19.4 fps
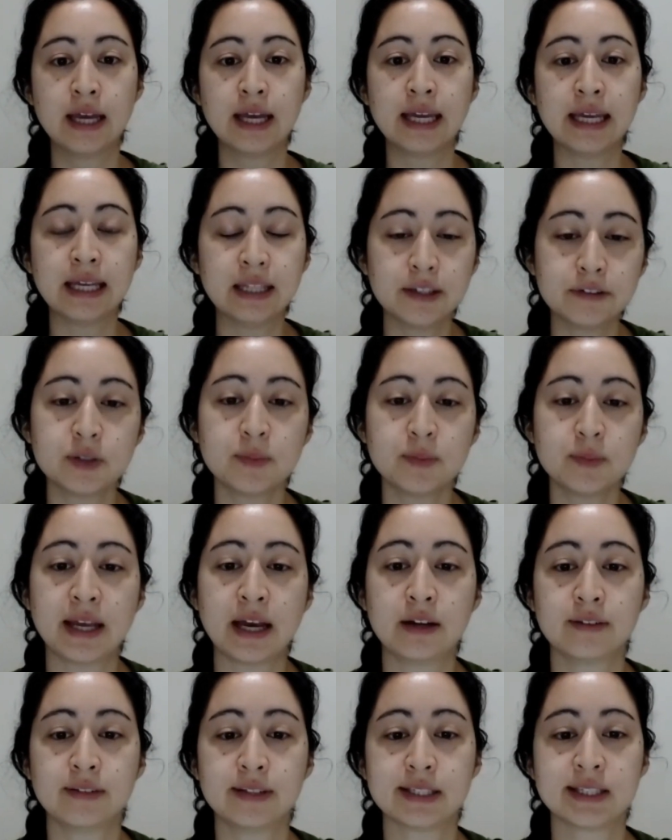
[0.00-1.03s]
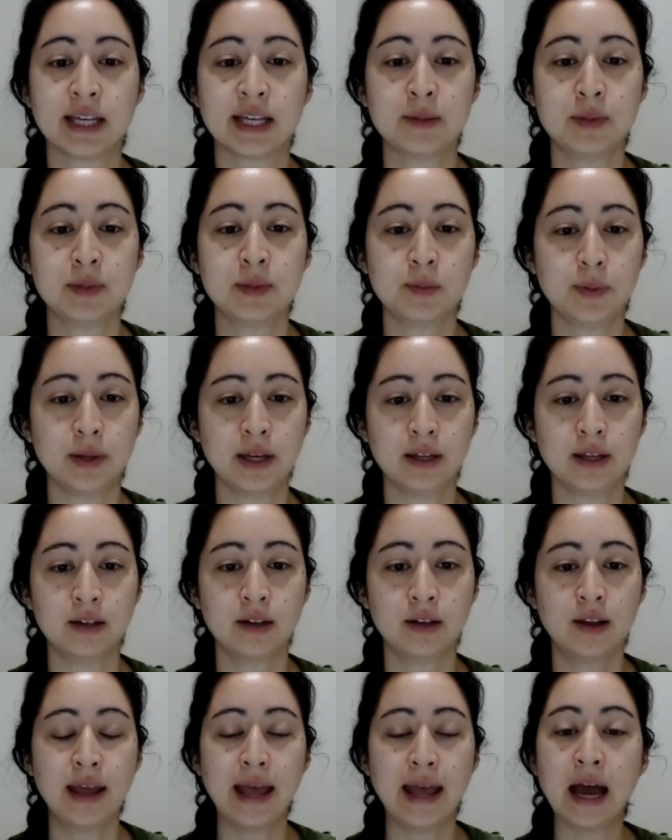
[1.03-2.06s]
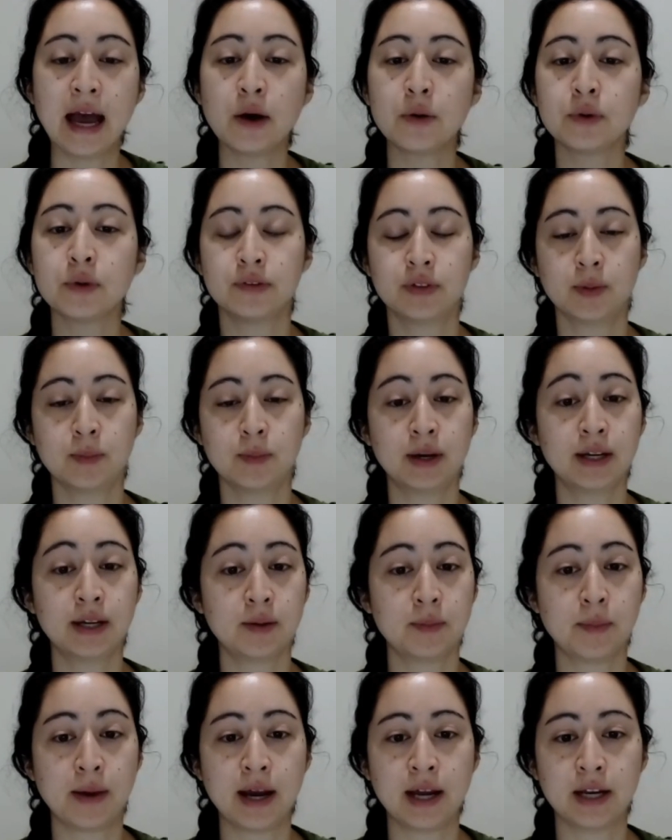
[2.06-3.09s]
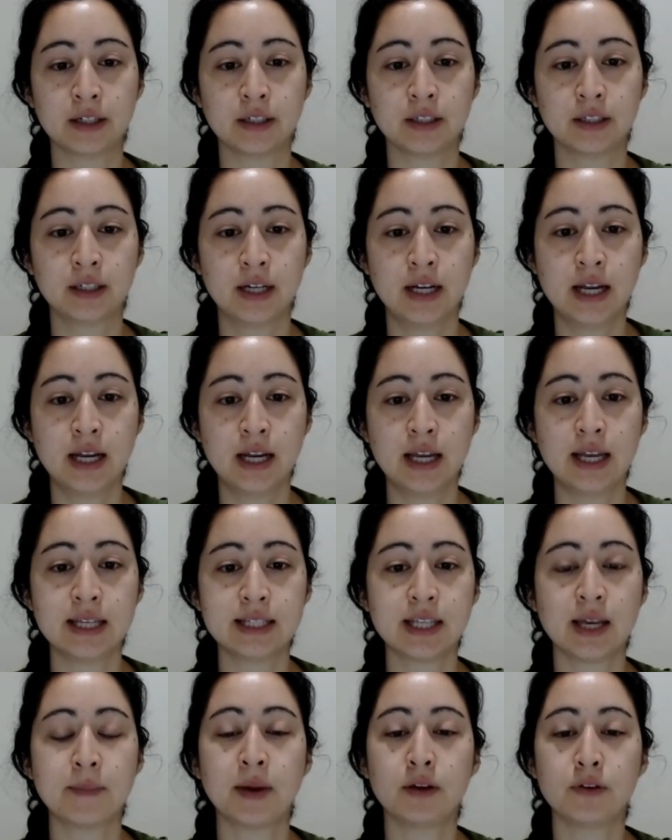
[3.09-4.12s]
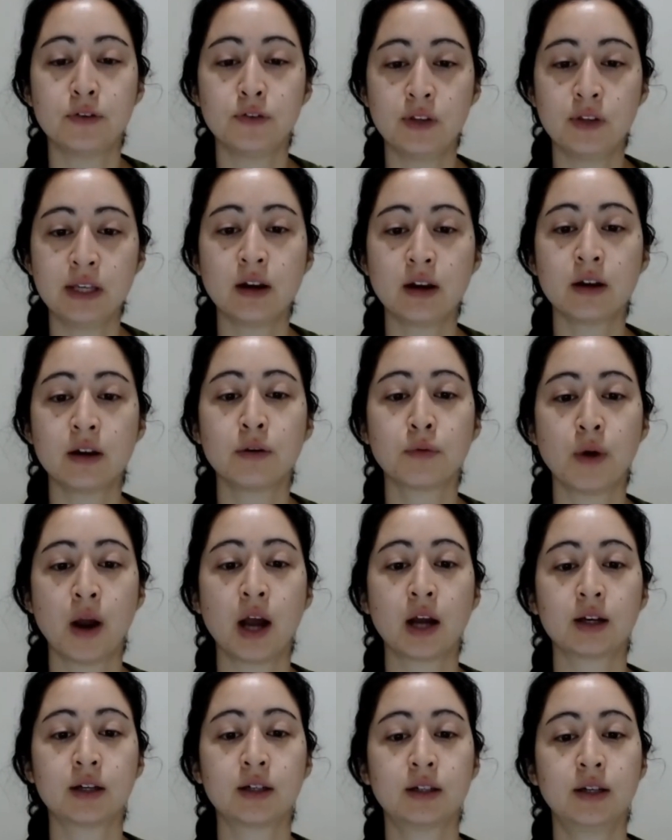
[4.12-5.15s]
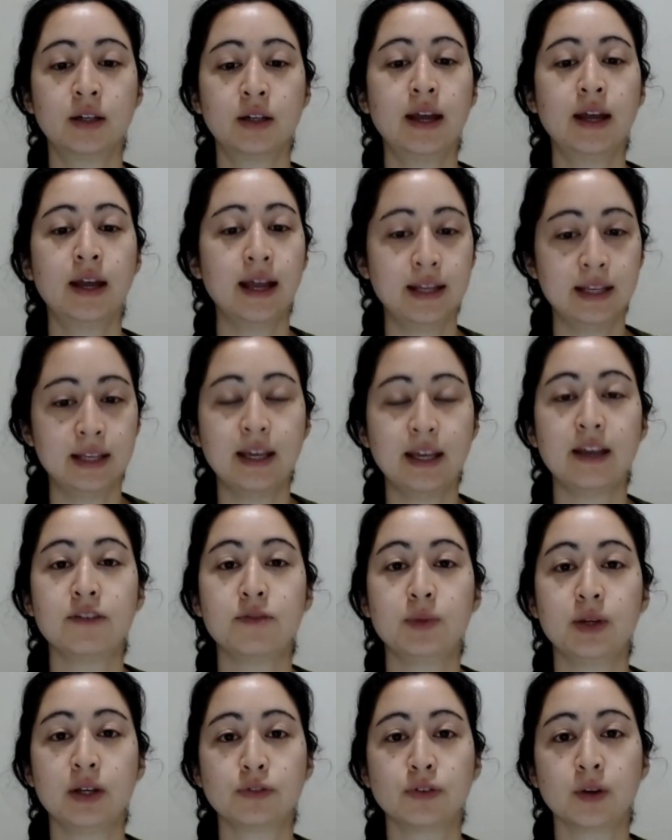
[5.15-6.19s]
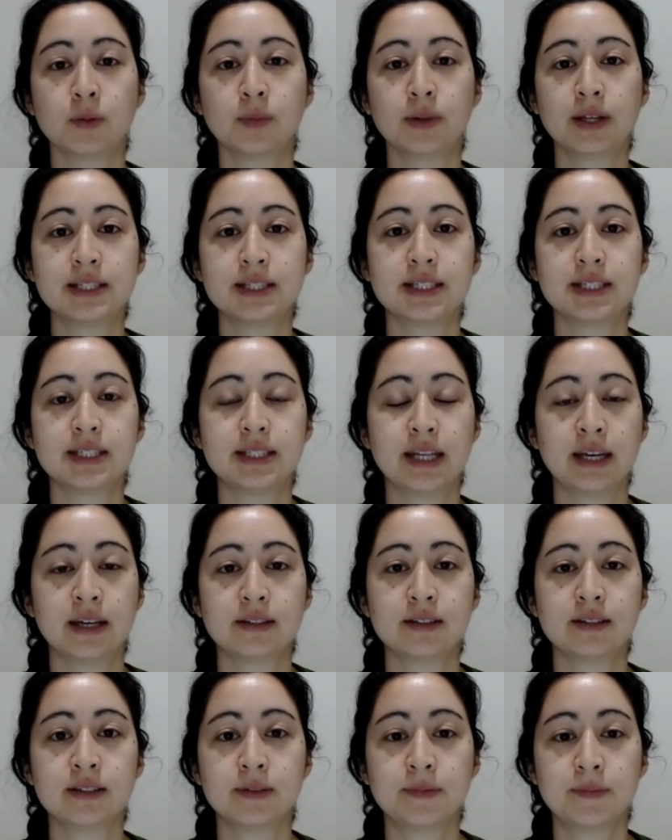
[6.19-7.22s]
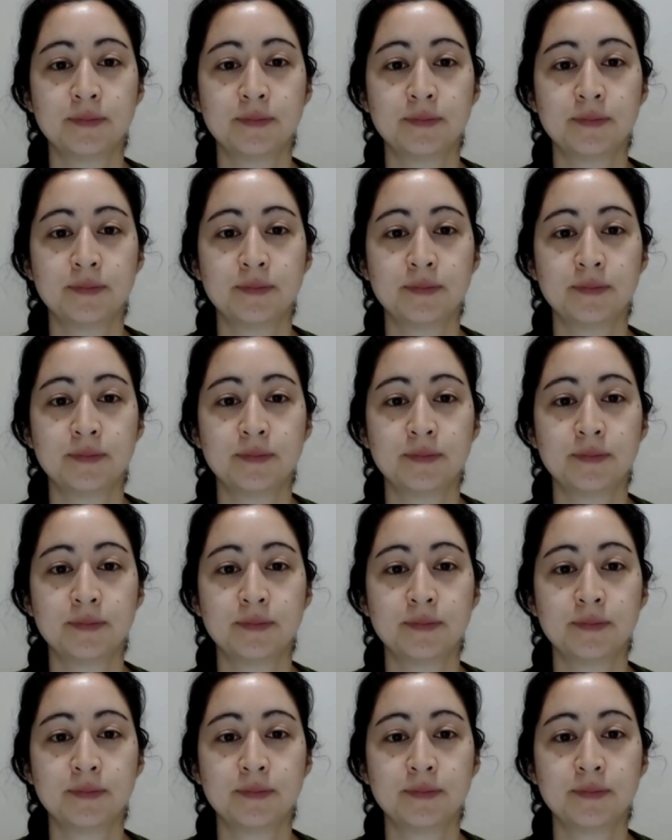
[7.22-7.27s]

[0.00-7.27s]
He lifted me out of the slimy pit, out of the mud and mire. He set my feet on a rock, and he gave me a firm place to stand.